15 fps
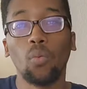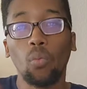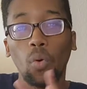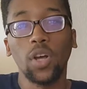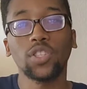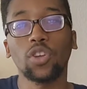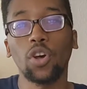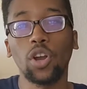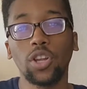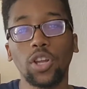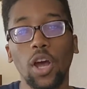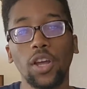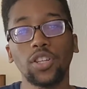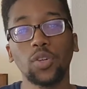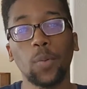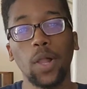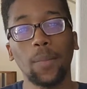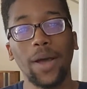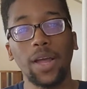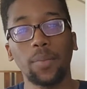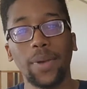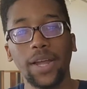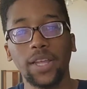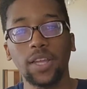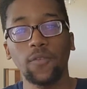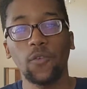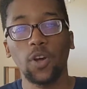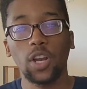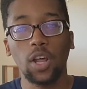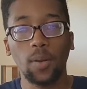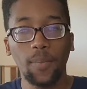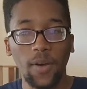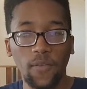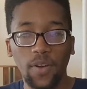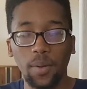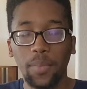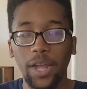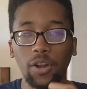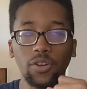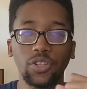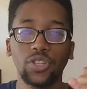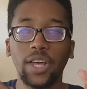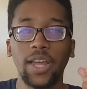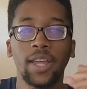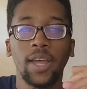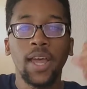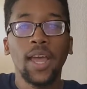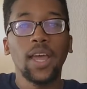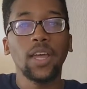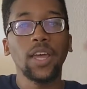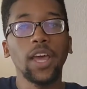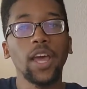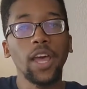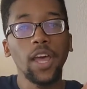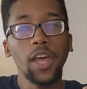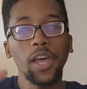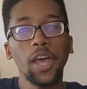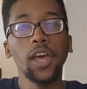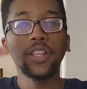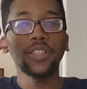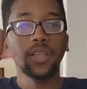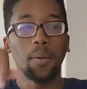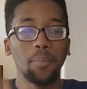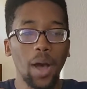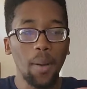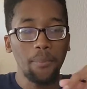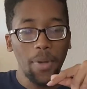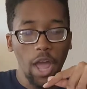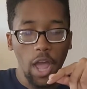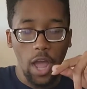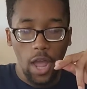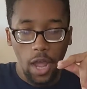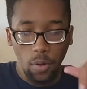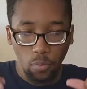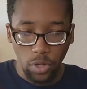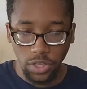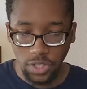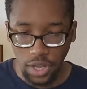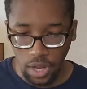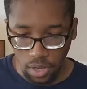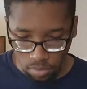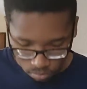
What's going on, y'all? It's your brother, back here for another motherfucker banger today. It's Mukbang Wednesday.